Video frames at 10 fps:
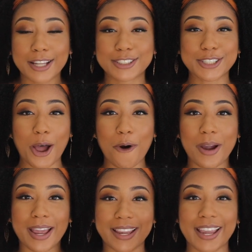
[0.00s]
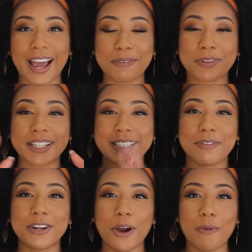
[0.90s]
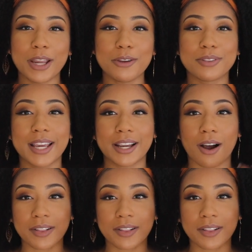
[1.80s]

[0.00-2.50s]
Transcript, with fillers: So yeah, please let me know what you think.